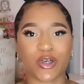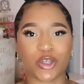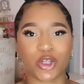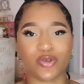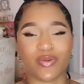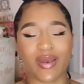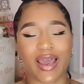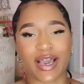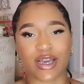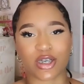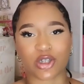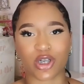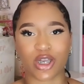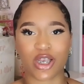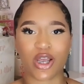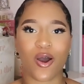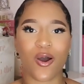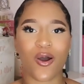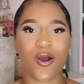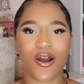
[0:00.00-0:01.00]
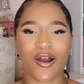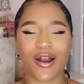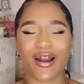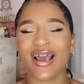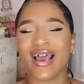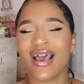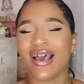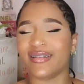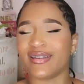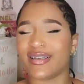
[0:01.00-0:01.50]
than what you actually
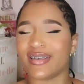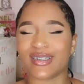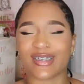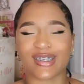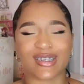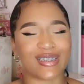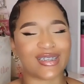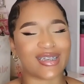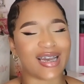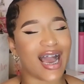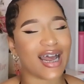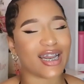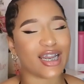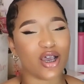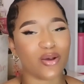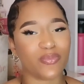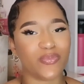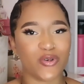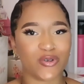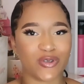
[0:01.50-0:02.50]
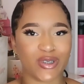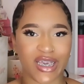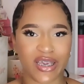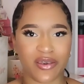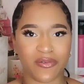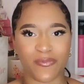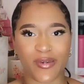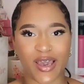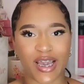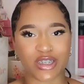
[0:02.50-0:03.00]
are. This does not help you to
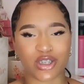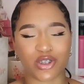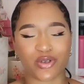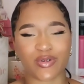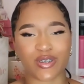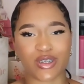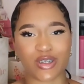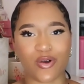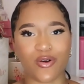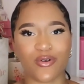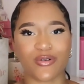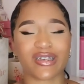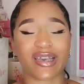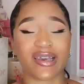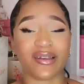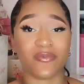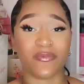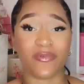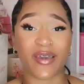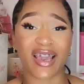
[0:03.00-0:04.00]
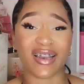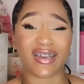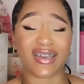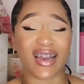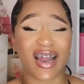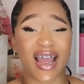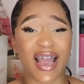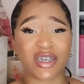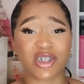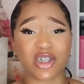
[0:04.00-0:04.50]
get faster results. In
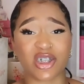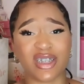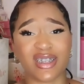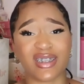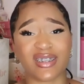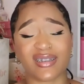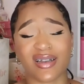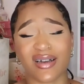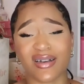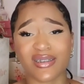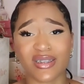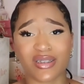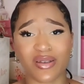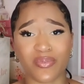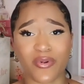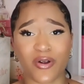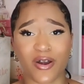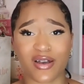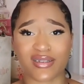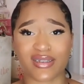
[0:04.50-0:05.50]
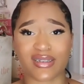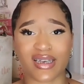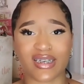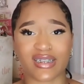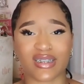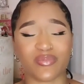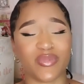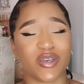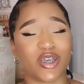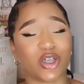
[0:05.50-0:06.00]
fact, it actually stunts the
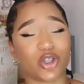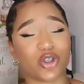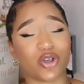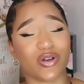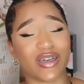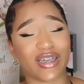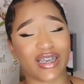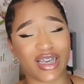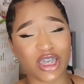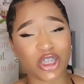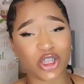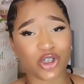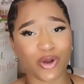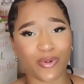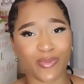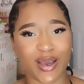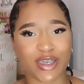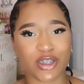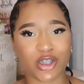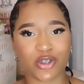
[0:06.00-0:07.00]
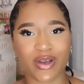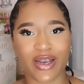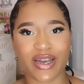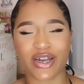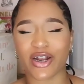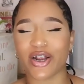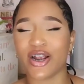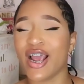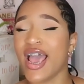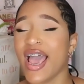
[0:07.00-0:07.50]
process because you're going to get your waist
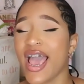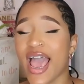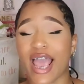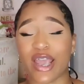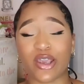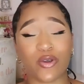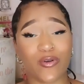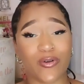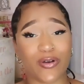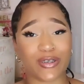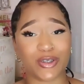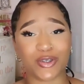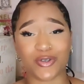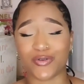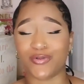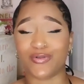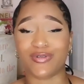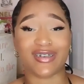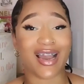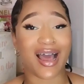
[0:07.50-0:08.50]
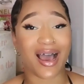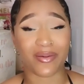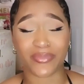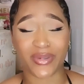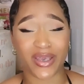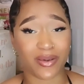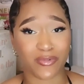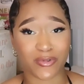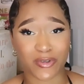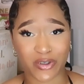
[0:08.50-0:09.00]
trainer and you're going to
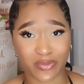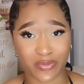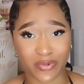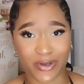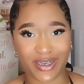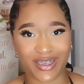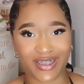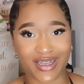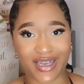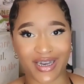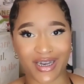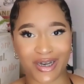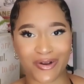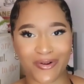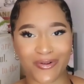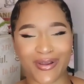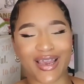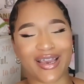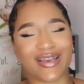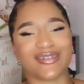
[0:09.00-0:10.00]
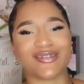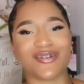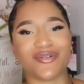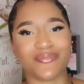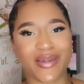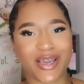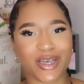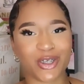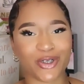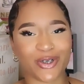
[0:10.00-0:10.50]
not be able to breathe in it, okay?
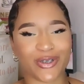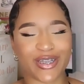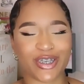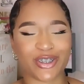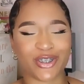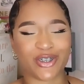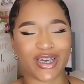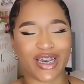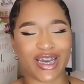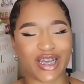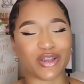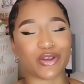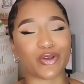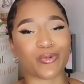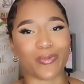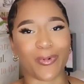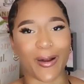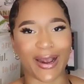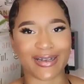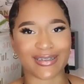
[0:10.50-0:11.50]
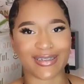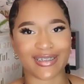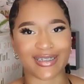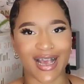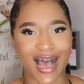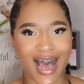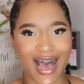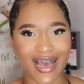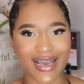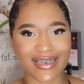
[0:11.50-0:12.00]
So make sure that you're getting the right
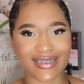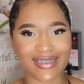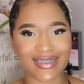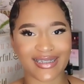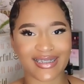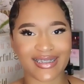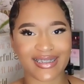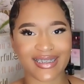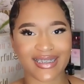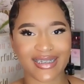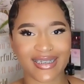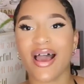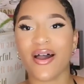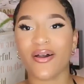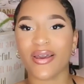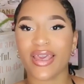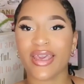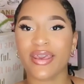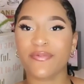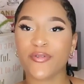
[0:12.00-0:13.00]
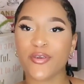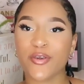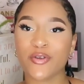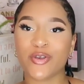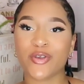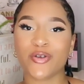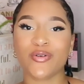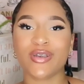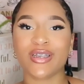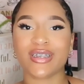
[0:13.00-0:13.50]
size. Now, if
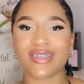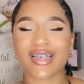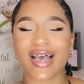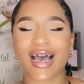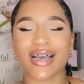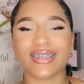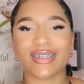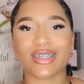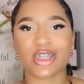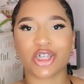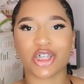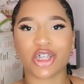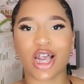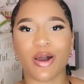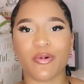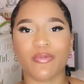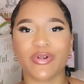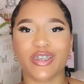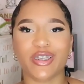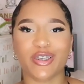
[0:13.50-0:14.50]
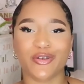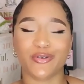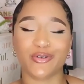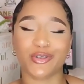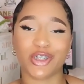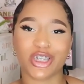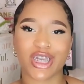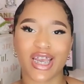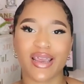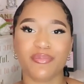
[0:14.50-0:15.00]
you do decide to shop with
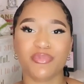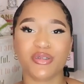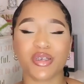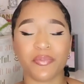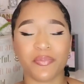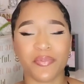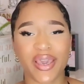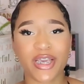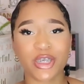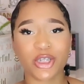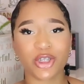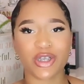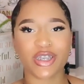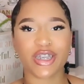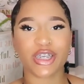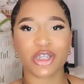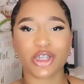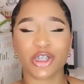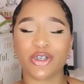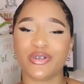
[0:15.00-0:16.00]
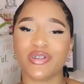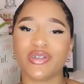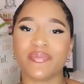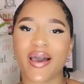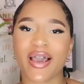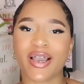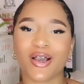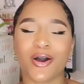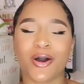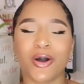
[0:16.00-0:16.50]
Nude Shapes, make sure that you use
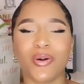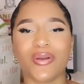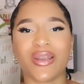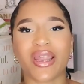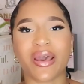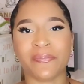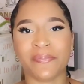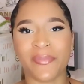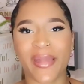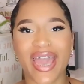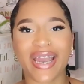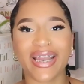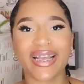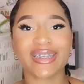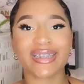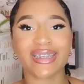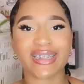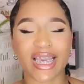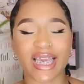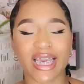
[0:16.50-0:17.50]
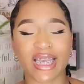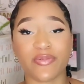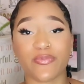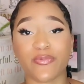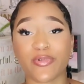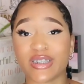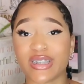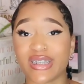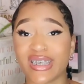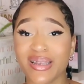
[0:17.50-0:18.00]
my code
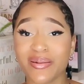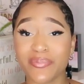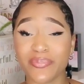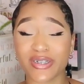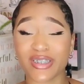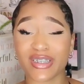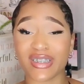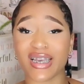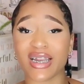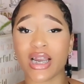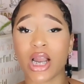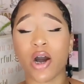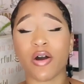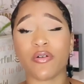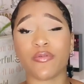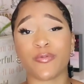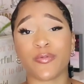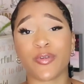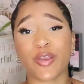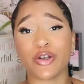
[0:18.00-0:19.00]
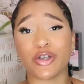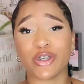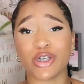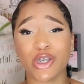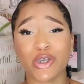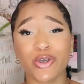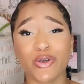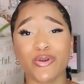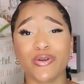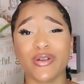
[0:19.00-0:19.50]
MATTIE10 for 10% off of your
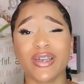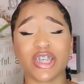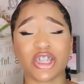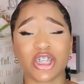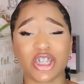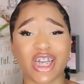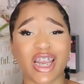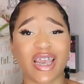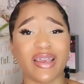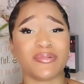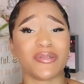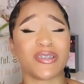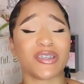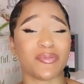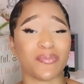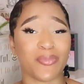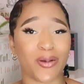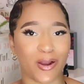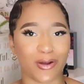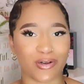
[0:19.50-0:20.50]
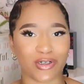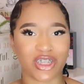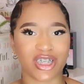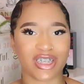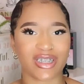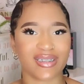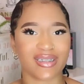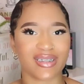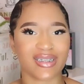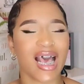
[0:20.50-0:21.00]
Nude Shapes
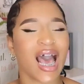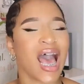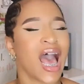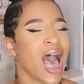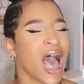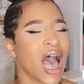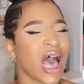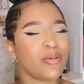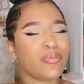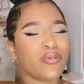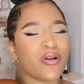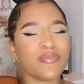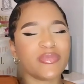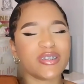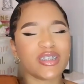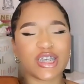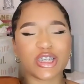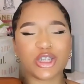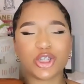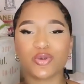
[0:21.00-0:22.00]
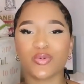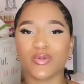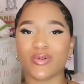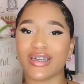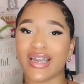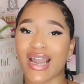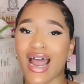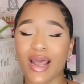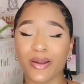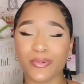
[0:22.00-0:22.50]
purchase. I promise that you
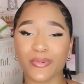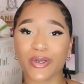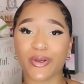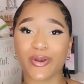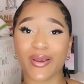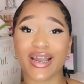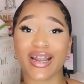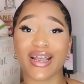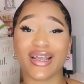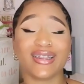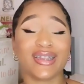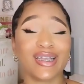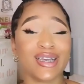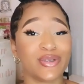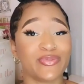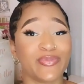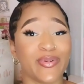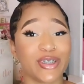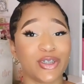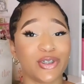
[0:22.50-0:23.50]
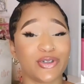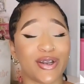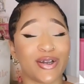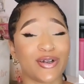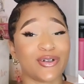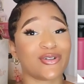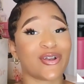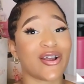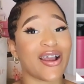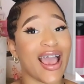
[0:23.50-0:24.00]
will not regret it. These waist
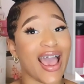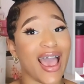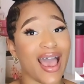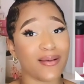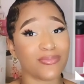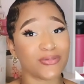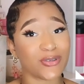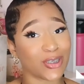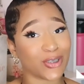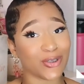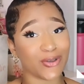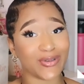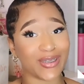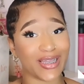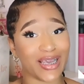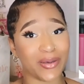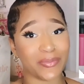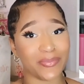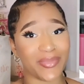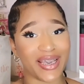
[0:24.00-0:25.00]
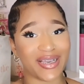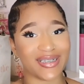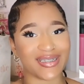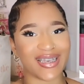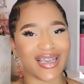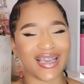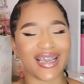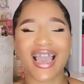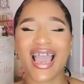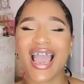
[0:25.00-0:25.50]
trainers are absolutely
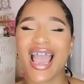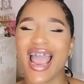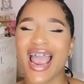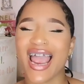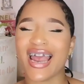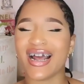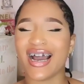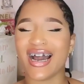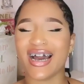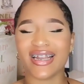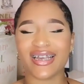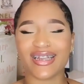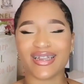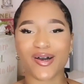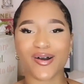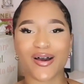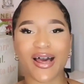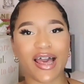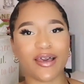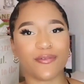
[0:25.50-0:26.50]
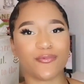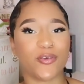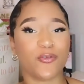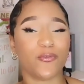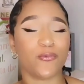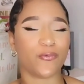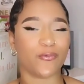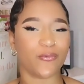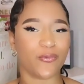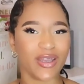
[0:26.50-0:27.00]
amazing, and honey, they'll
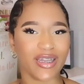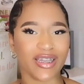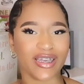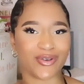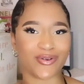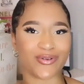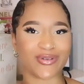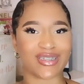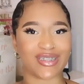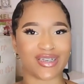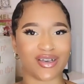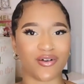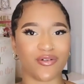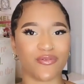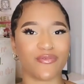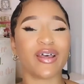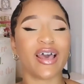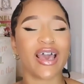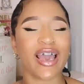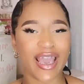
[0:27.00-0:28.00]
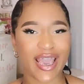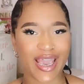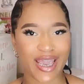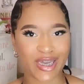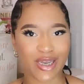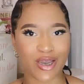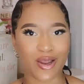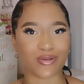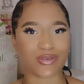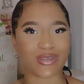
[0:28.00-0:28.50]
have you feeling yourself
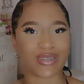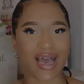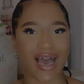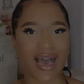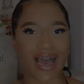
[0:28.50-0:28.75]
in no